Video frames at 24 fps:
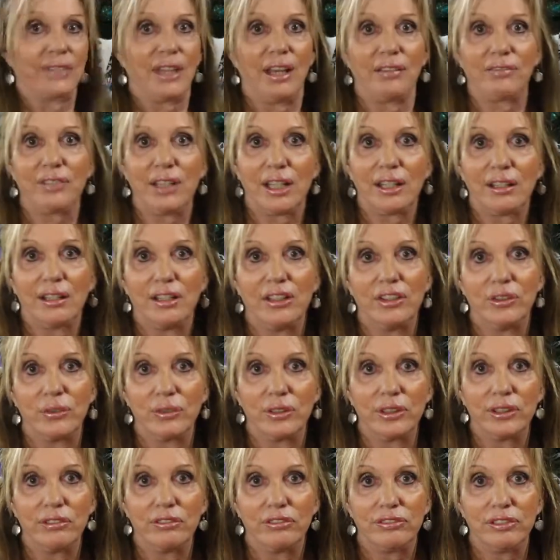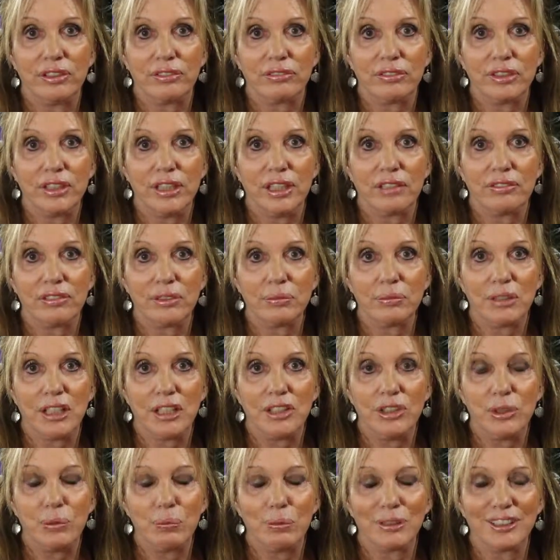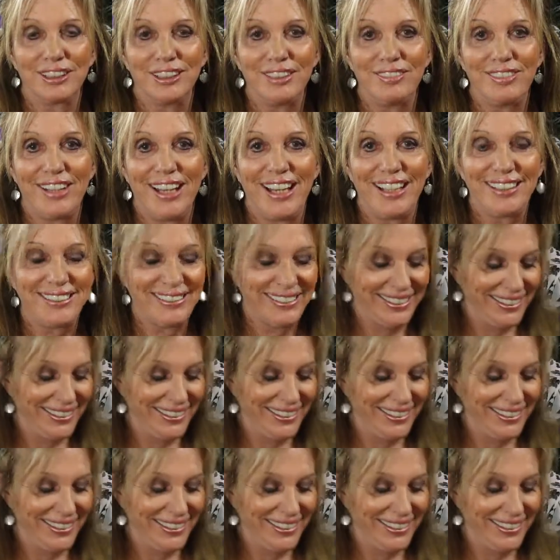got 150 of them. Can you believe that?